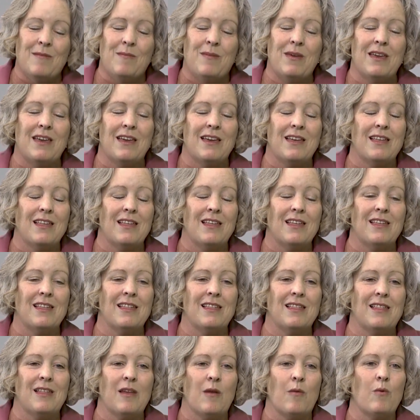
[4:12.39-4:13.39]

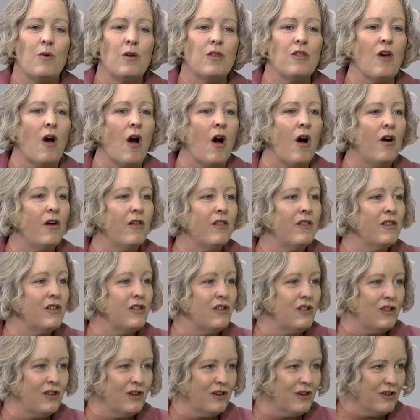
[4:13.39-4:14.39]
because with all the
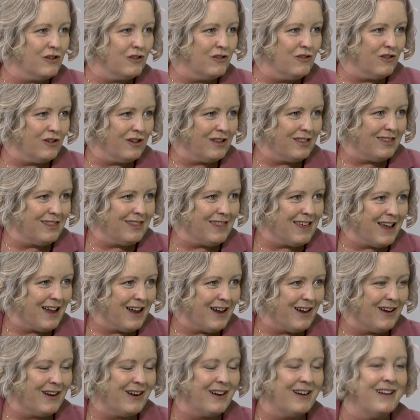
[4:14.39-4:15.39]
children
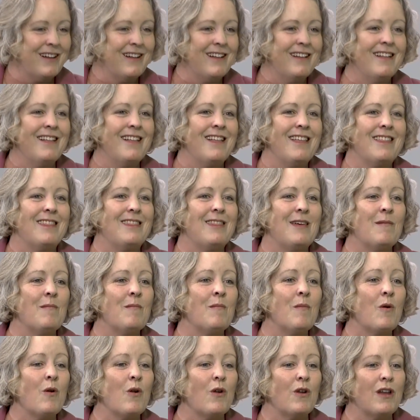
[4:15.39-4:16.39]
there, the
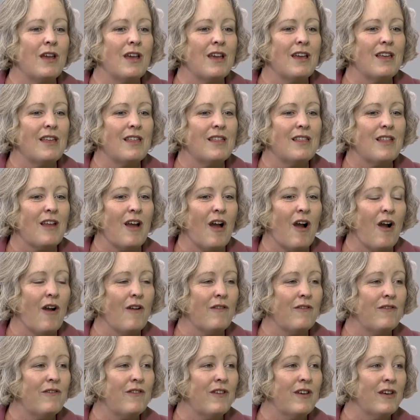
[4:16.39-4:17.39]
mornings
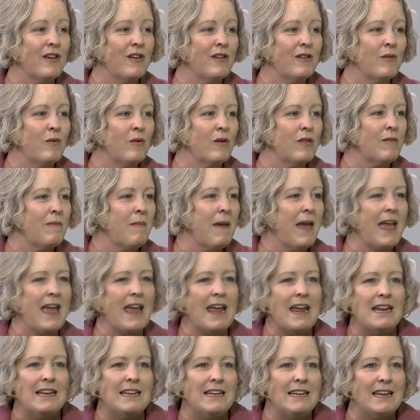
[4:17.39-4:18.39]
are filled with
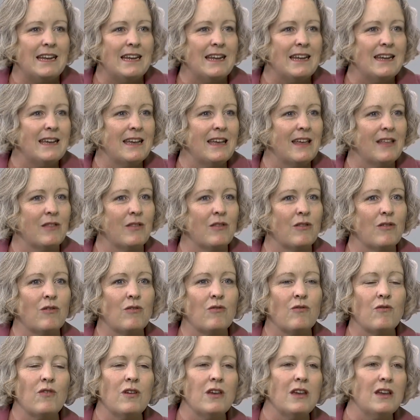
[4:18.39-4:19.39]
painting and
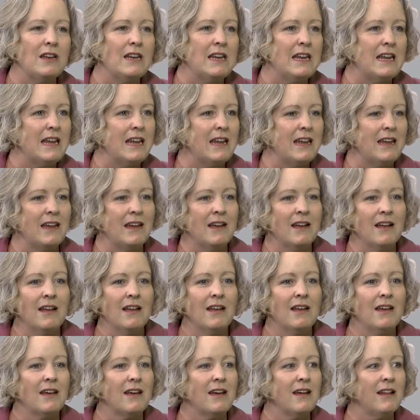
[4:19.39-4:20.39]
3D
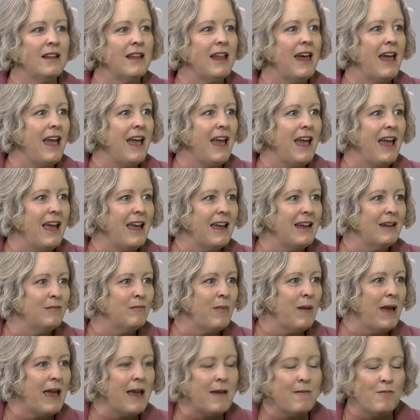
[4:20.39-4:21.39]
clay
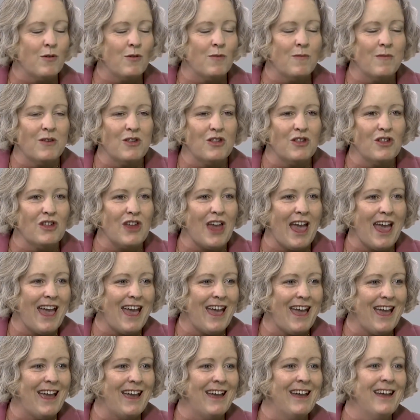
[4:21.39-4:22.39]
and paper
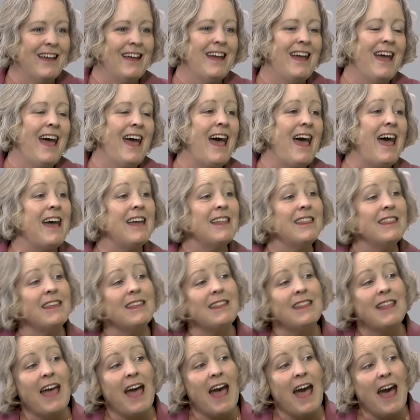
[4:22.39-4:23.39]
mache, and
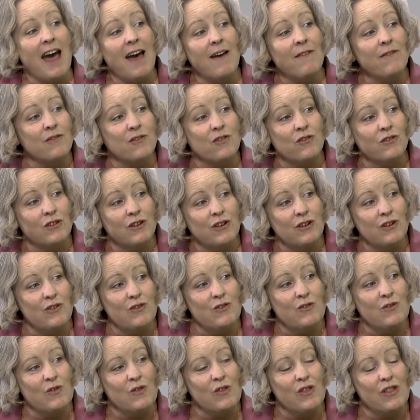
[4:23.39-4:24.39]
then the
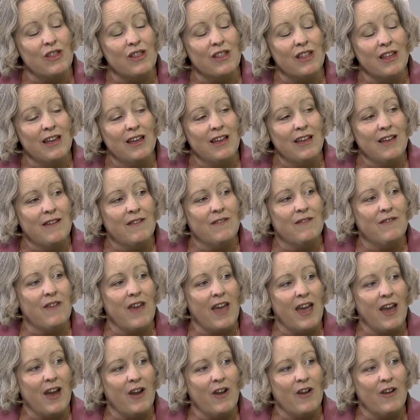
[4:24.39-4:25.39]
afternoons
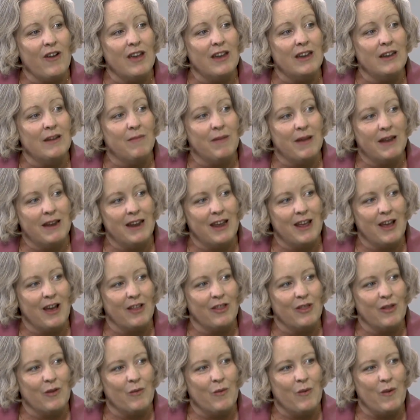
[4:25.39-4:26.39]
vary depending
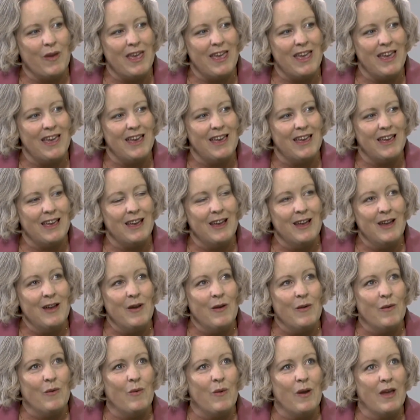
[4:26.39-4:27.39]
on the week
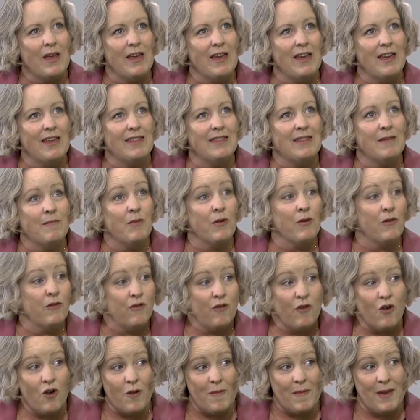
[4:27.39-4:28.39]
with
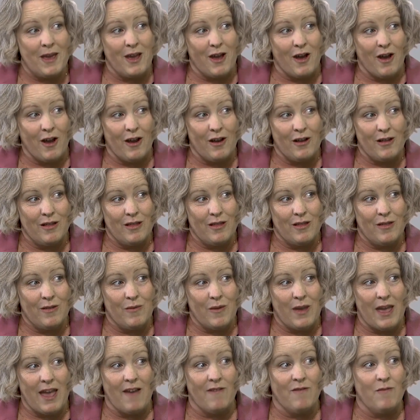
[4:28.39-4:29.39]
performing
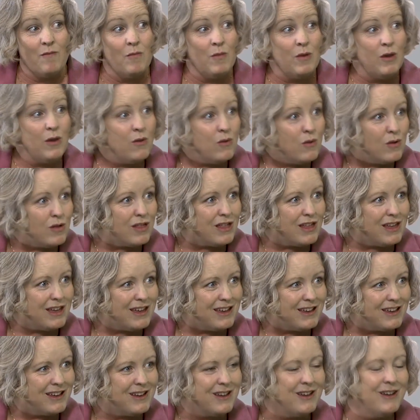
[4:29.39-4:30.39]
arts. We have
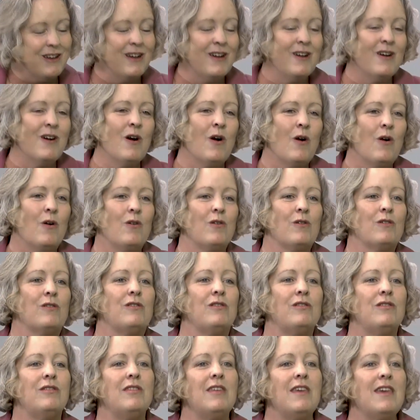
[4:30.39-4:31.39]
music or
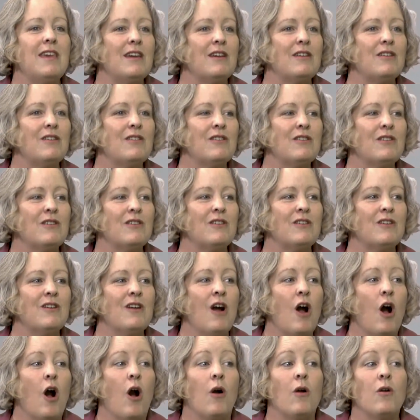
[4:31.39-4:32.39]
theater,
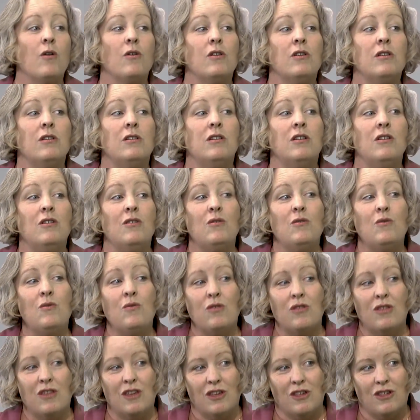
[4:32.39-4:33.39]
or
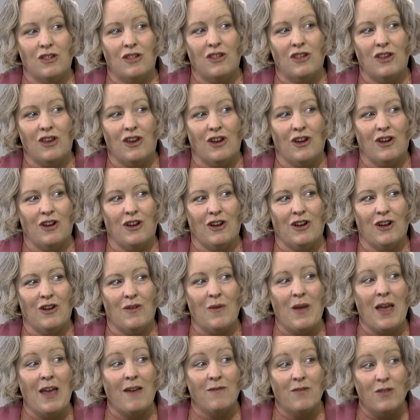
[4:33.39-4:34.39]
new this year,
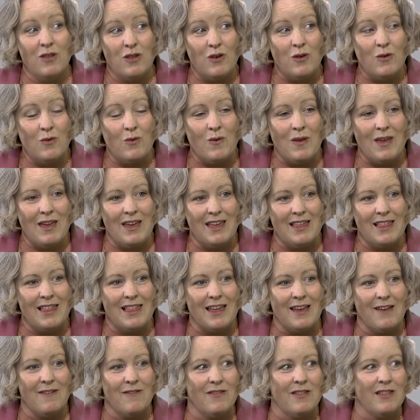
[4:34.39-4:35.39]
we have 2
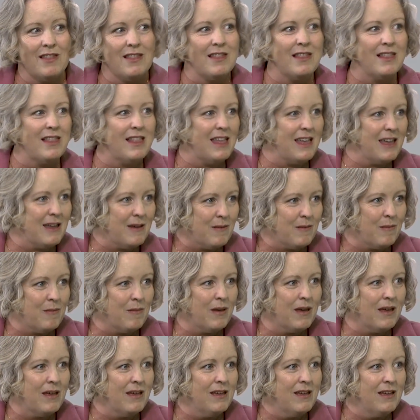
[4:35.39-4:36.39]
weeks of
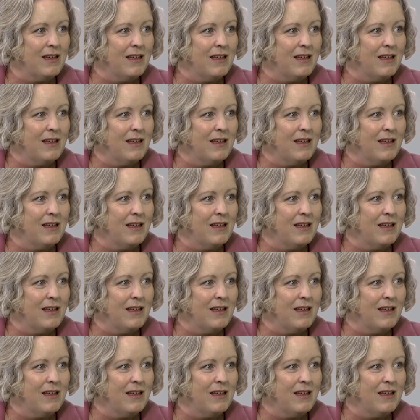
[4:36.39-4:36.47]
STEAM